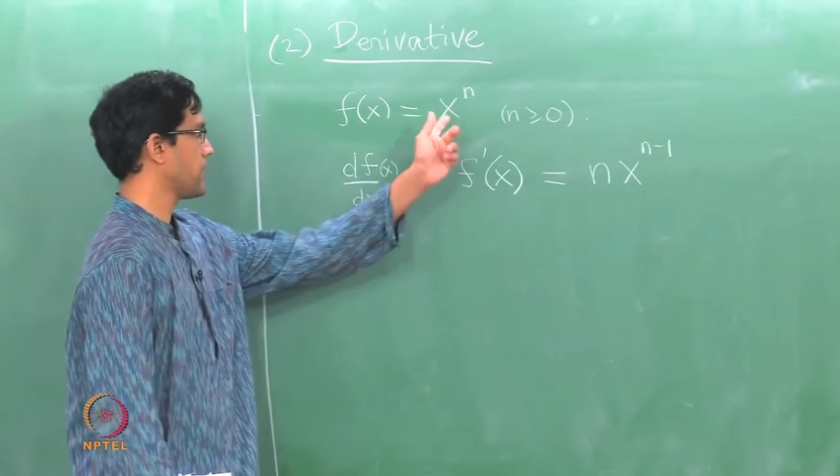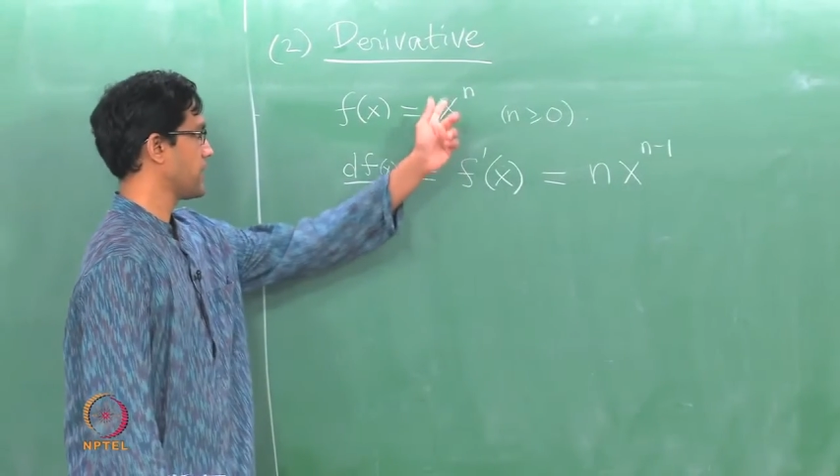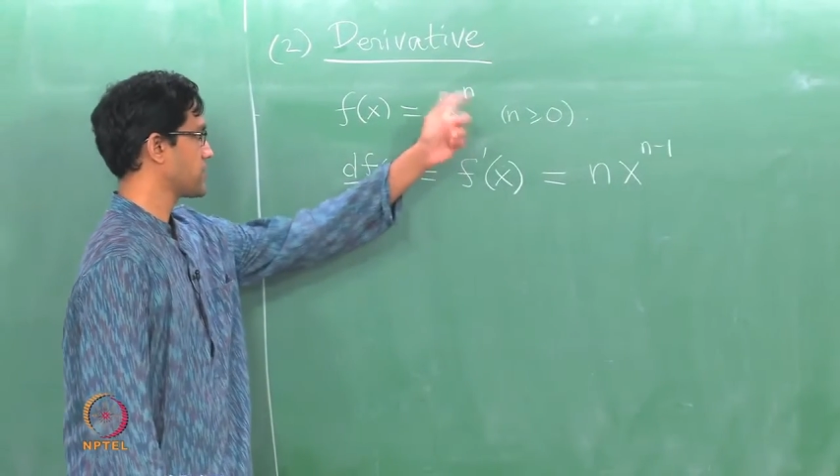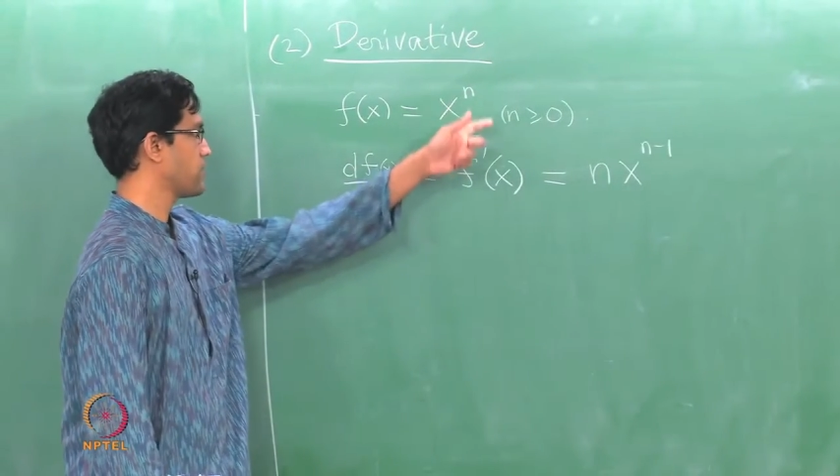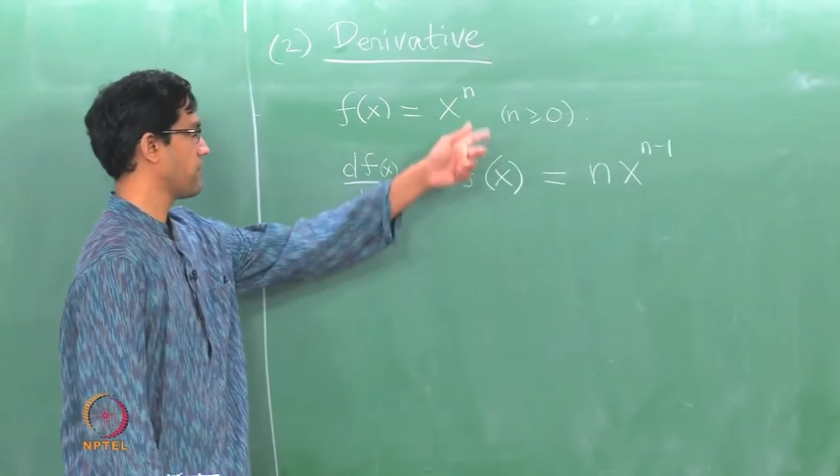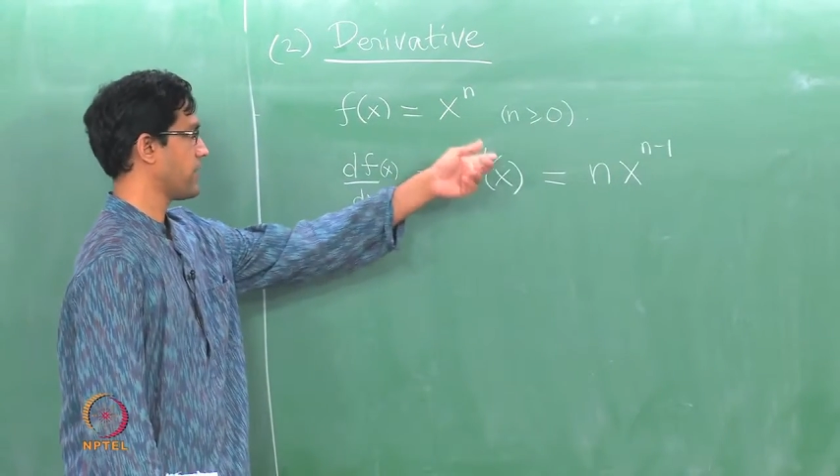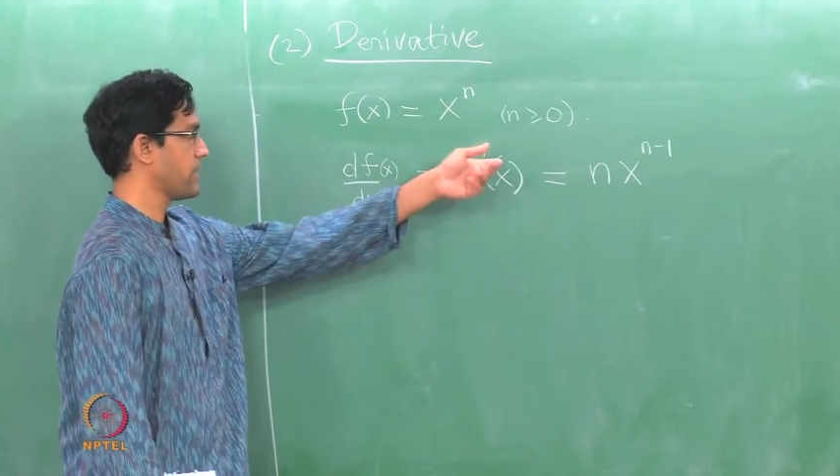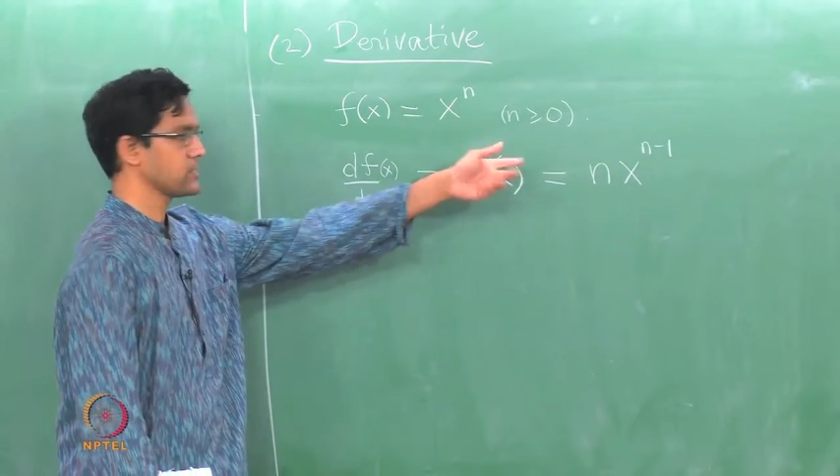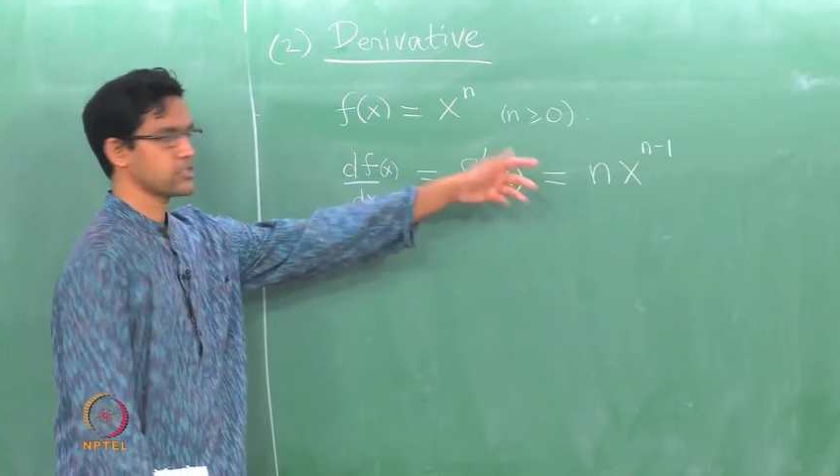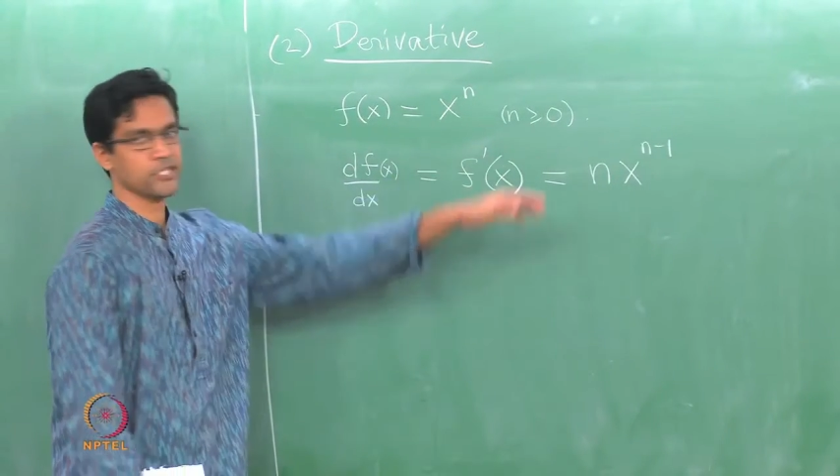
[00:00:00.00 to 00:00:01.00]
x power
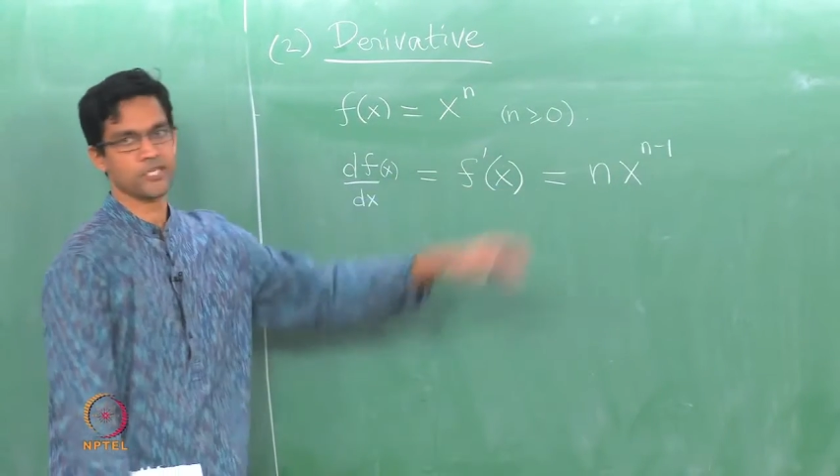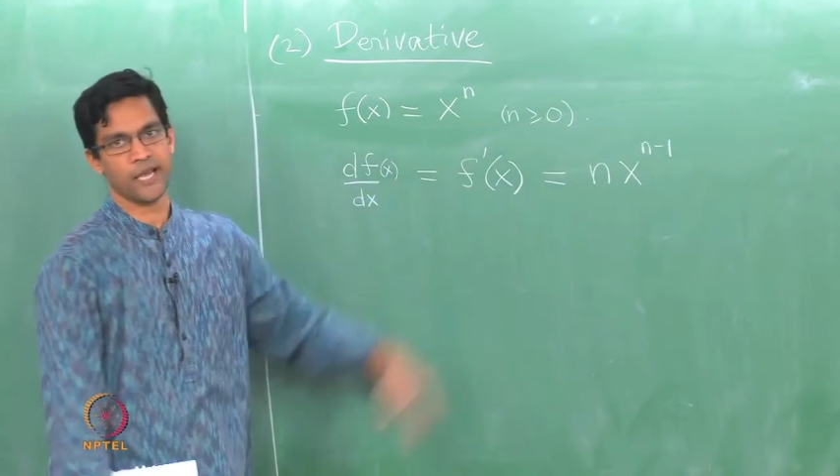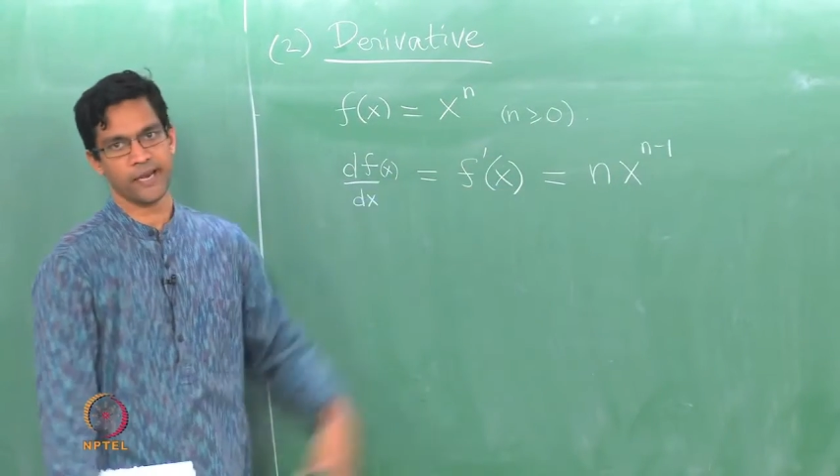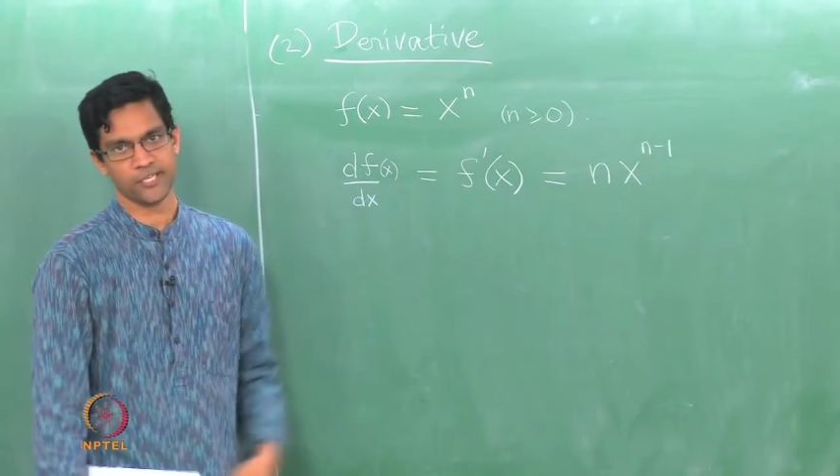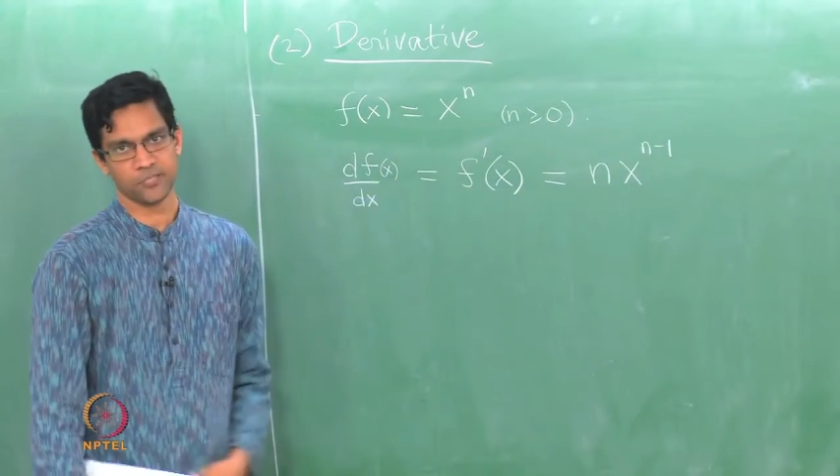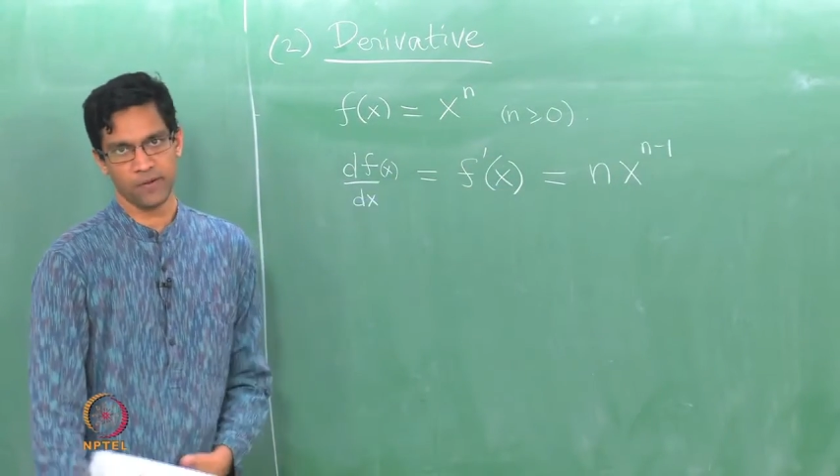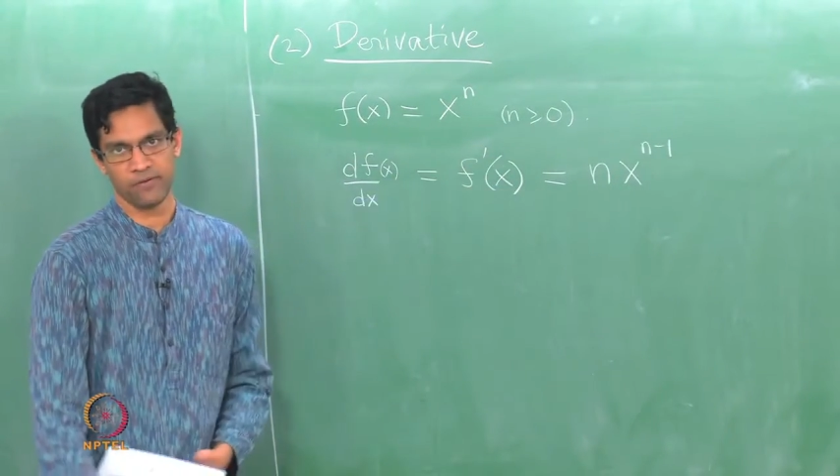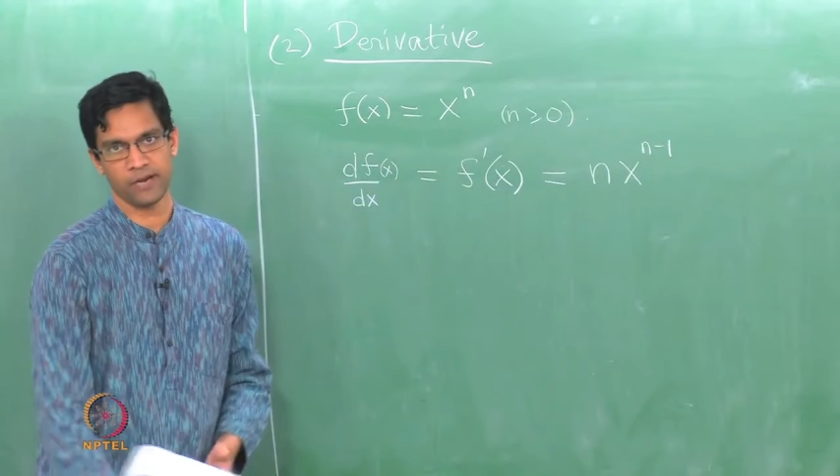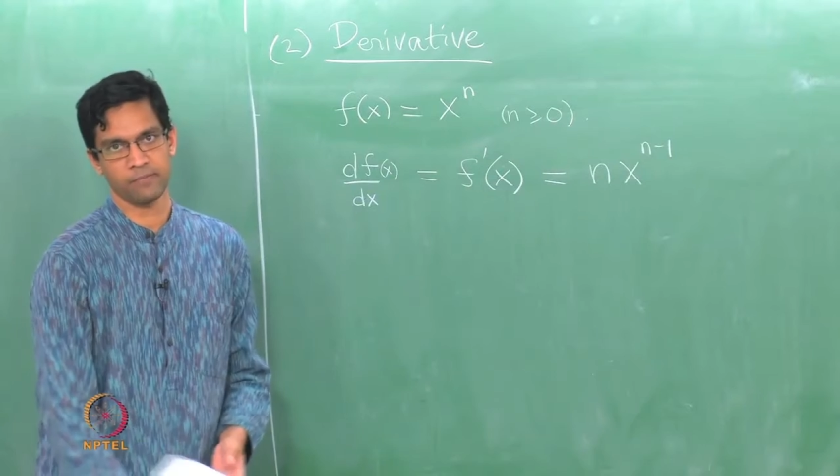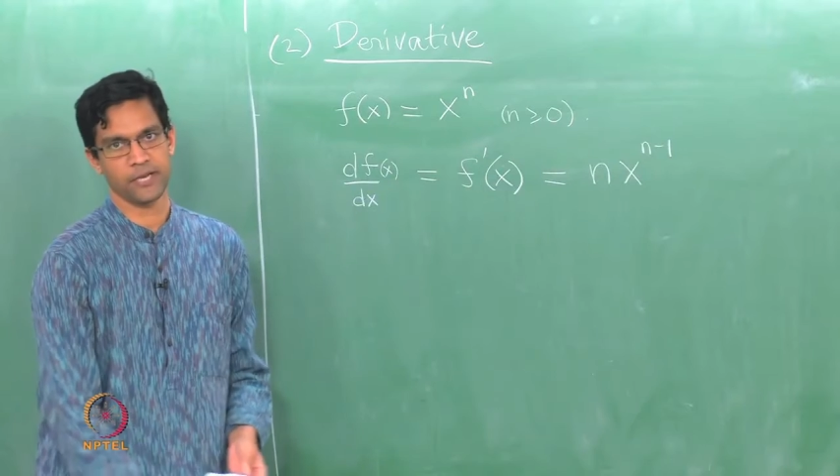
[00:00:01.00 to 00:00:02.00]
n is just nx
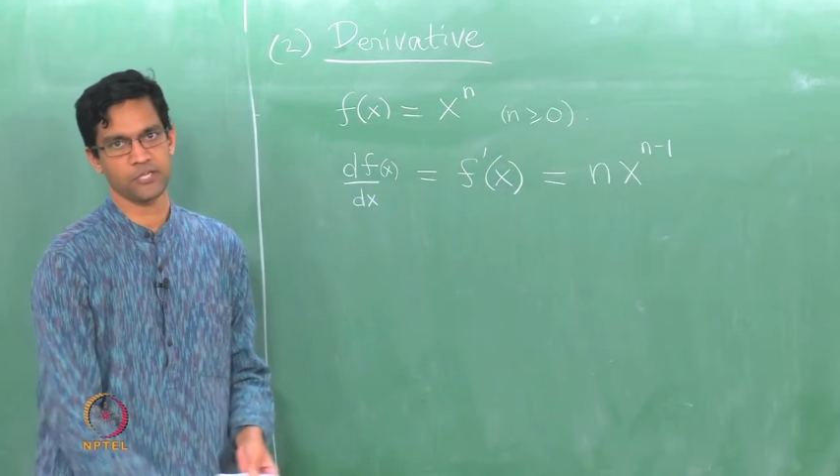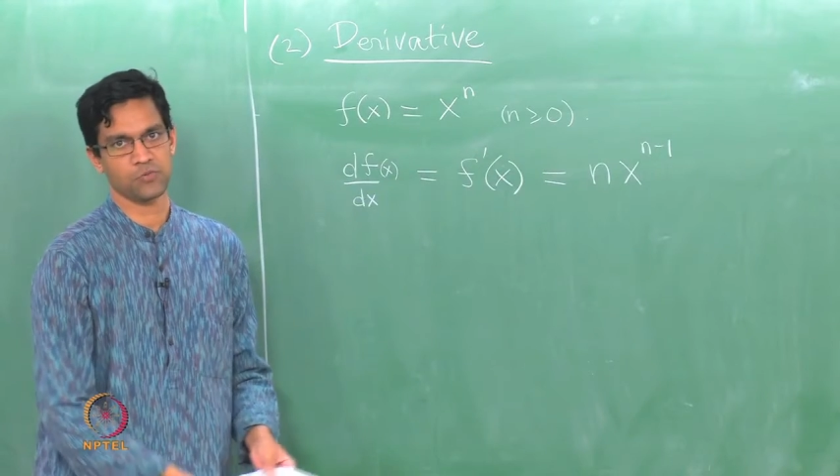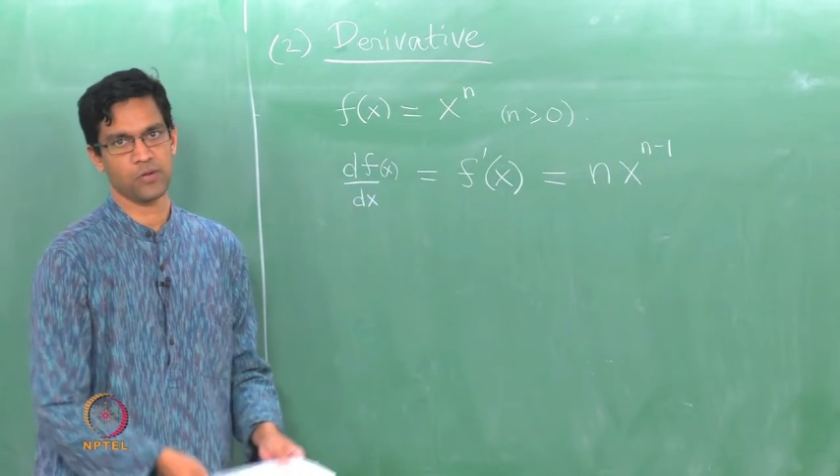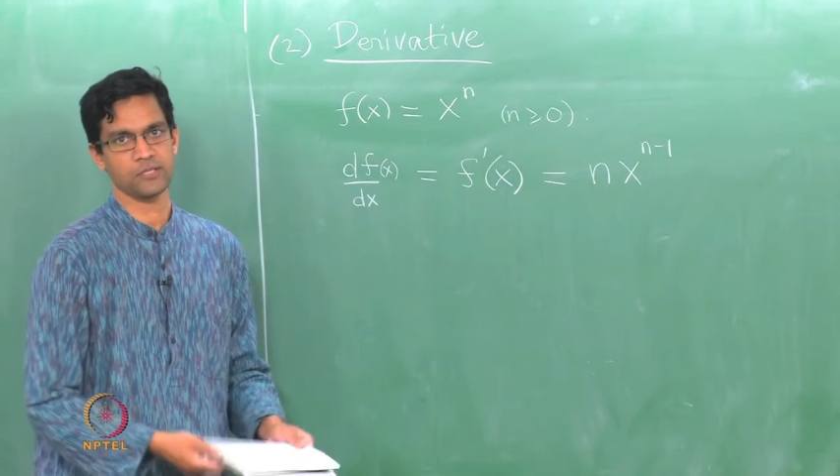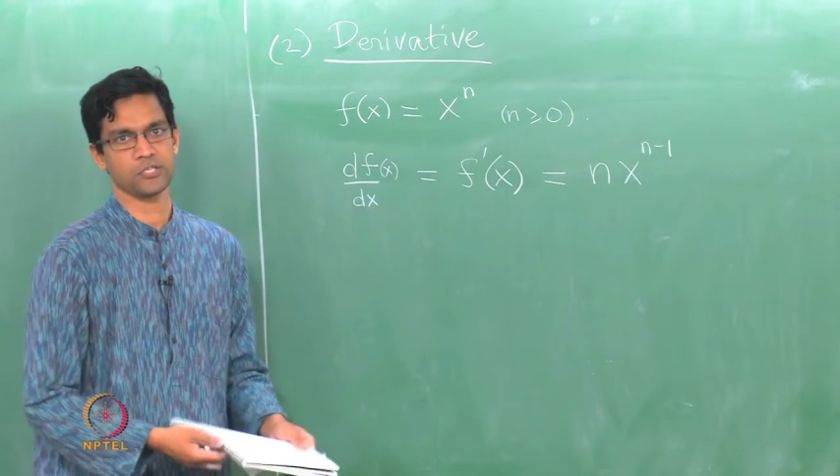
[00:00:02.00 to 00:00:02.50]
power n minus 1,